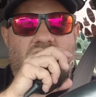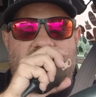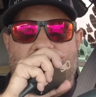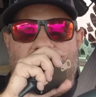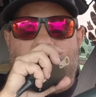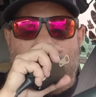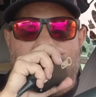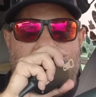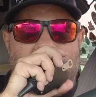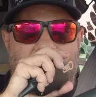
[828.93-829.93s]

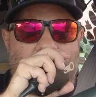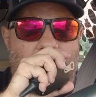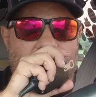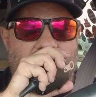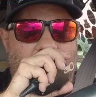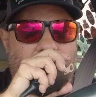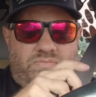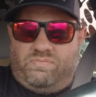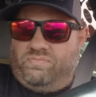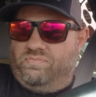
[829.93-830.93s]
Seventy-three. Thanks for the contact.
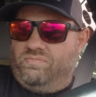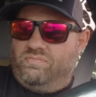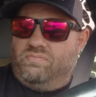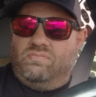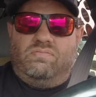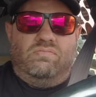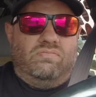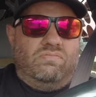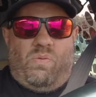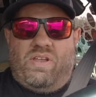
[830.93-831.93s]

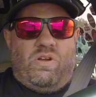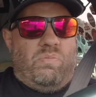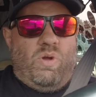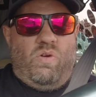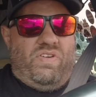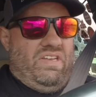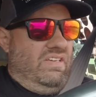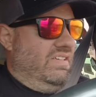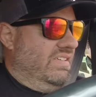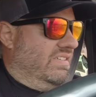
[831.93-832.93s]
When you're moving,
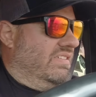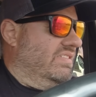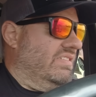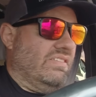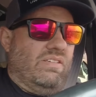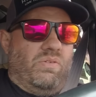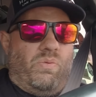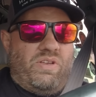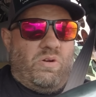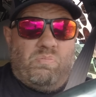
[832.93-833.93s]

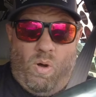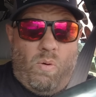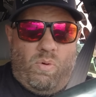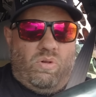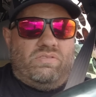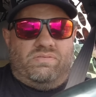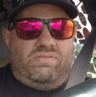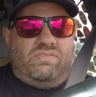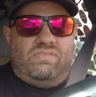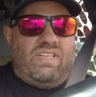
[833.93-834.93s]
when you're mobile,
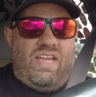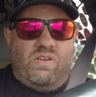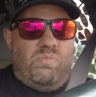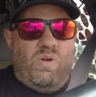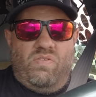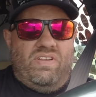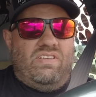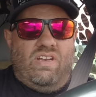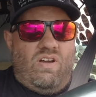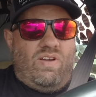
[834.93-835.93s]
and you're
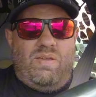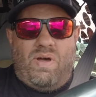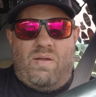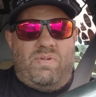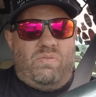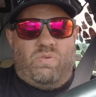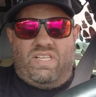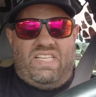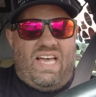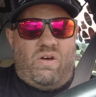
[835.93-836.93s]
moving, you know he might be
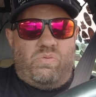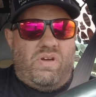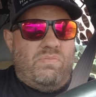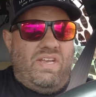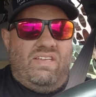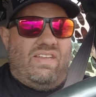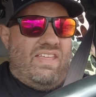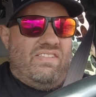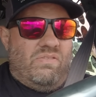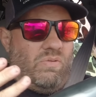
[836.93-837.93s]
really loud one minute
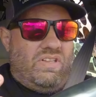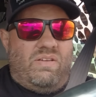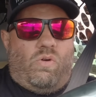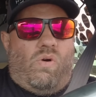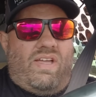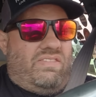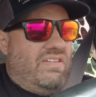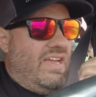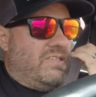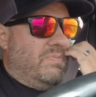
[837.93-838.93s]
and then really quiet the
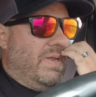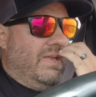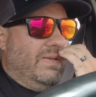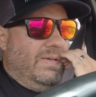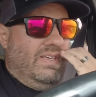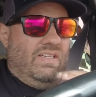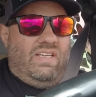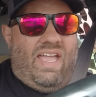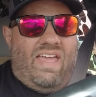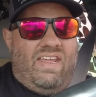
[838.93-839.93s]
next minute.
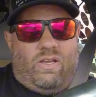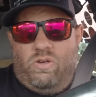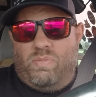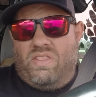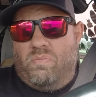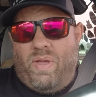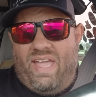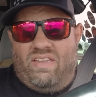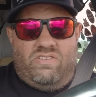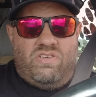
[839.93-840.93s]
And it could be the
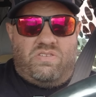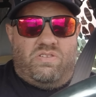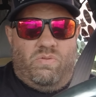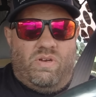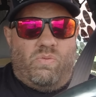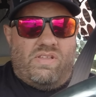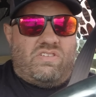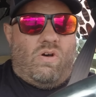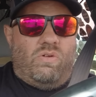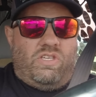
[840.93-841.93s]
band just doing what's
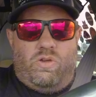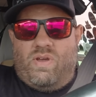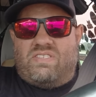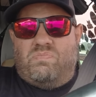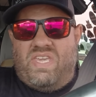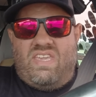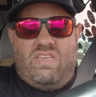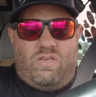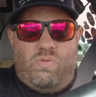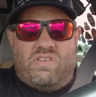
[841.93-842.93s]
called
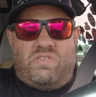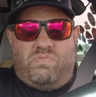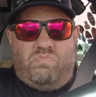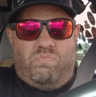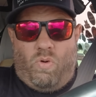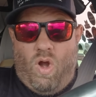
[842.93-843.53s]
QSB, QS